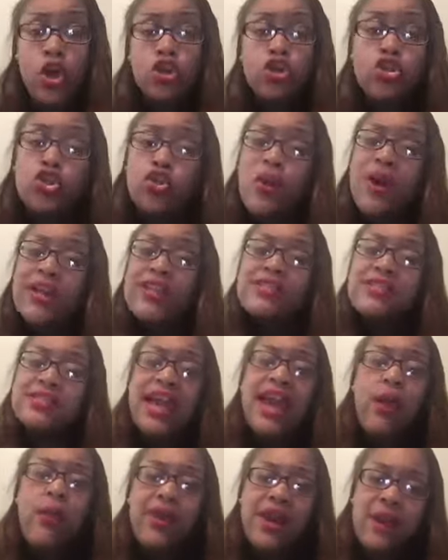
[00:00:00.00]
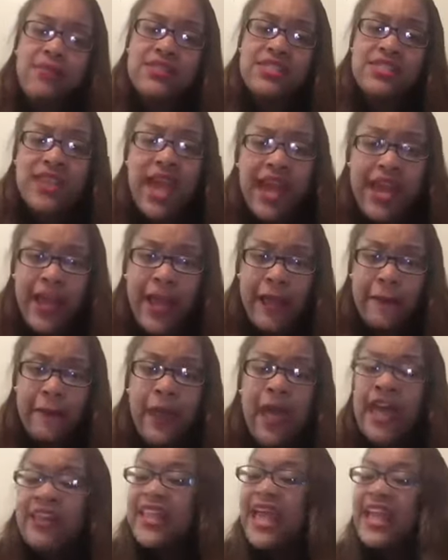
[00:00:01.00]
Do you understand what I'm saying?
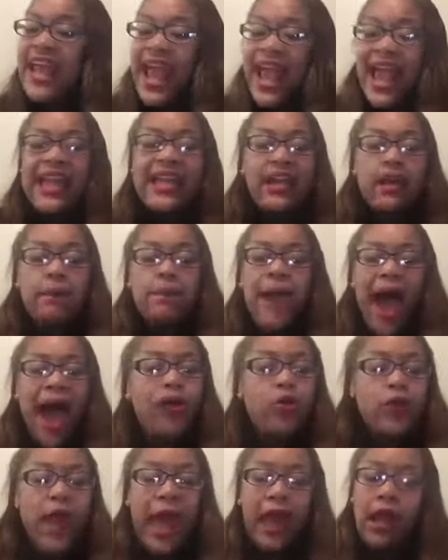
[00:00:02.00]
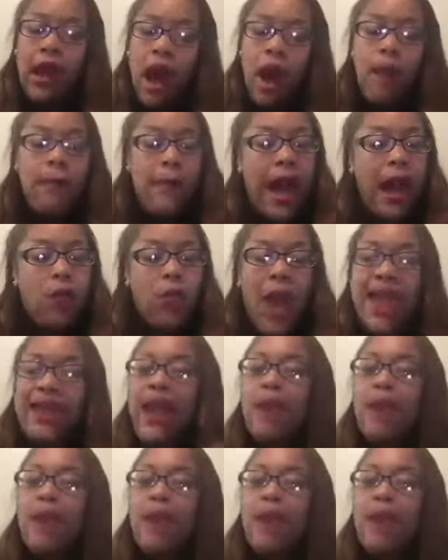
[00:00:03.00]
That any battle that come my way,